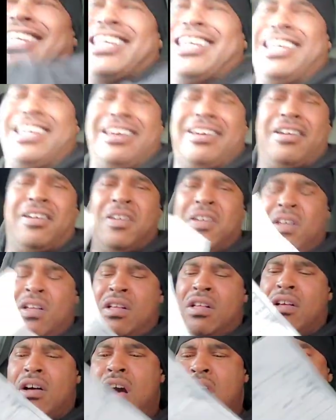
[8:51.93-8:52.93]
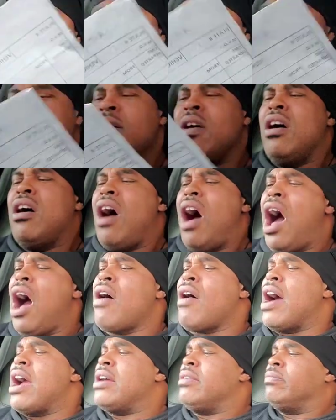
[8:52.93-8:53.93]
of here.
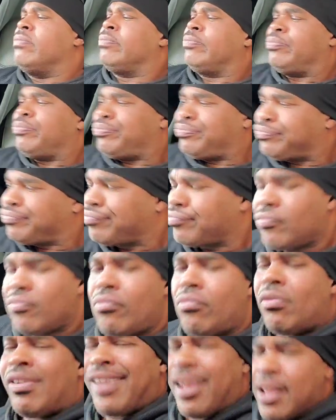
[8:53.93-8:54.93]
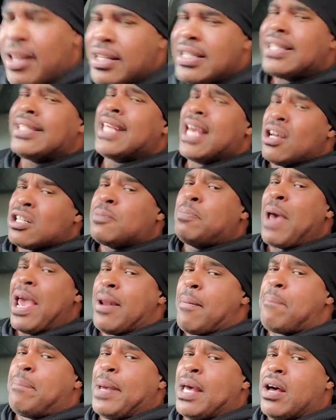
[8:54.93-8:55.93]
All right. Skills pay
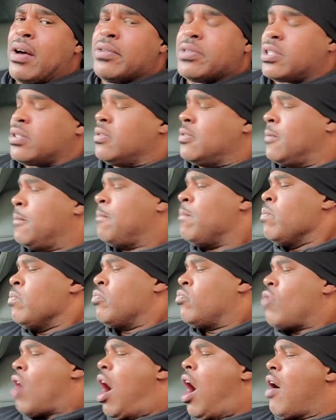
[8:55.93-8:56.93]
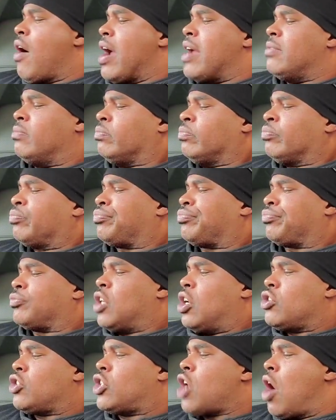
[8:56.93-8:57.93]
the bills. All right.
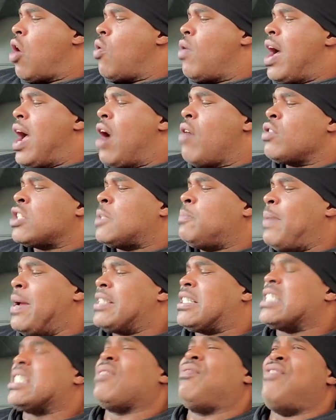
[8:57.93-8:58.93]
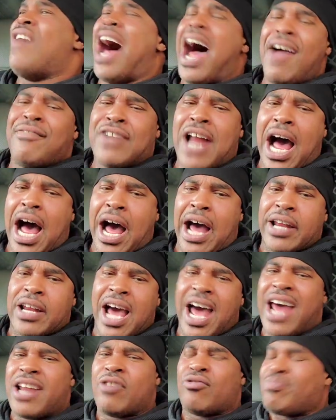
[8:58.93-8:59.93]
So, Errol Spence is 5'9".
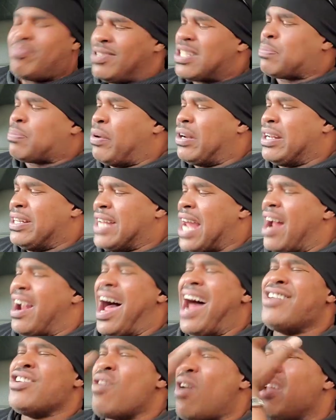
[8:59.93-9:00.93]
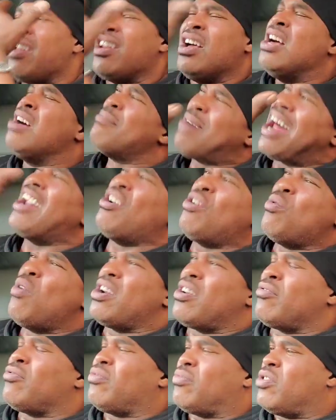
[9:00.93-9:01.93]
I had to just put it down. I know it, but I don't
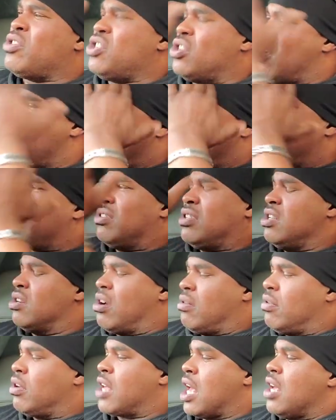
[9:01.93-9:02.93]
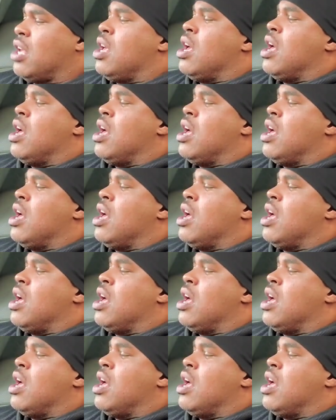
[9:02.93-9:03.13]
want to, okay.